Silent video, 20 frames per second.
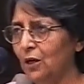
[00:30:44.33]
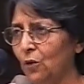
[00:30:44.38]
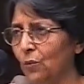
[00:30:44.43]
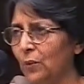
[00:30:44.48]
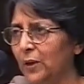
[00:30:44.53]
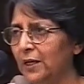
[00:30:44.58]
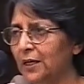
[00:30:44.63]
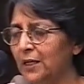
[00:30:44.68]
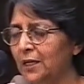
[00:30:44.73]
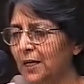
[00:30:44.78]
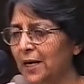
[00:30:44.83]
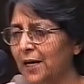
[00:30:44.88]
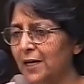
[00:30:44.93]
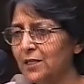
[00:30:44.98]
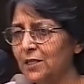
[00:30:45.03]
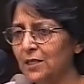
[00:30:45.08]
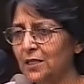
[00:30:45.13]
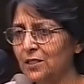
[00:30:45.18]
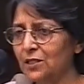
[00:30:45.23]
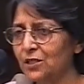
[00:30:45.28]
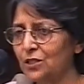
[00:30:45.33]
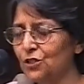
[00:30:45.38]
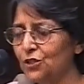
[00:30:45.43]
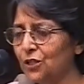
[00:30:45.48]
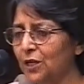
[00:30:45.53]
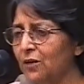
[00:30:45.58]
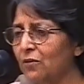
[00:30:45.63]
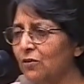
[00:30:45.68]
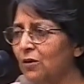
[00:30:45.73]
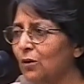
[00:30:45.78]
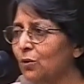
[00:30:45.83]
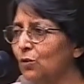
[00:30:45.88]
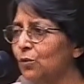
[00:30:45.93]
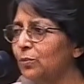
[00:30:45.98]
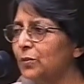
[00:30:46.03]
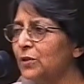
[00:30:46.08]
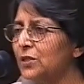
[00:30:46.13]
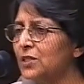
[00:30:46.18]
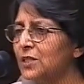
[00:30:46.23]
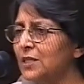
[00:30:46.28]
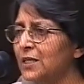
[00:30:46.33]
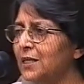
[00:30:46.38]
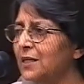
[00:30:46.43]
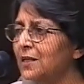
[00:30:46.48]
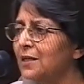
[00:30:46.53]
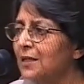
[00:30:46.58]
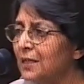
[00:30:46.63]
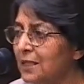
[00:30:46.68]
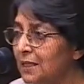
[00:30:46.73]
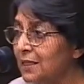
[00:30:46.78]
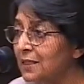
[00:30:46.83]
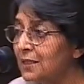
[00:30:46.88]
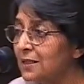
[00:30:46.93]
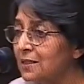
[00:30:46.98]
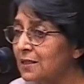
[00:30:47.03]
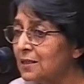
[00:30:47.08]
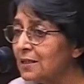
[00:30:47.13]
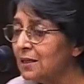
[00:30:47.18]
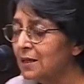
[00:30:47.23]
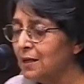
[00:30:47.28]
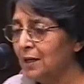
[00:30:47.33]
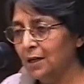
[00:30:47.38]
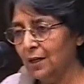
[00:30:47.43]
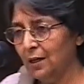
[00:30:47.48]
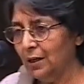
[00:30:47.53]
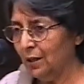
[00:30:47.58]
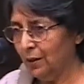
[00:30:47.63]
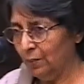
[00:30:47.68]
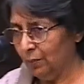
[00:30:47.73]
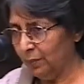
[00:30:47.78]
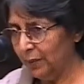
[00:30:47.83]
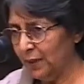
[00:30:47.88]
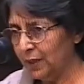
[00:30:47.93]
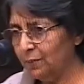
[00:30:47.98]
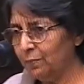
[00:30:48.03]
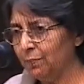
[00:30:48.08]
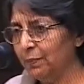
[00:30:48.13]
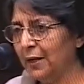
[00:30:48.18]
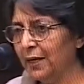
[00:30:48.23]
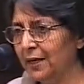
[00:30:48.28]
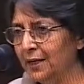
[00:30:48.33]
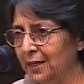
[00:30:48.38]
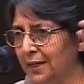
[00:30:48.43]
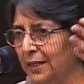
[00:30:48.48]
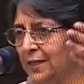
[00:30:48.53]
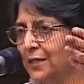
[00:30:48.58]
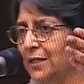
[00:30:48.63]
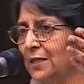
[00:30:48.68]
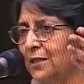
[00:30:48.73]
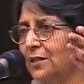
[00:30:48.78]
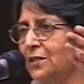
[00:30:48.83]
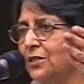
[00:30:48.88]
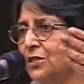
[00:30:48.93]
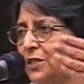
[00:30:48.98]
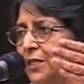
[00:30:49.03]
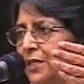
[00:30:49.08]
when he is the general whom the state needs, but by later the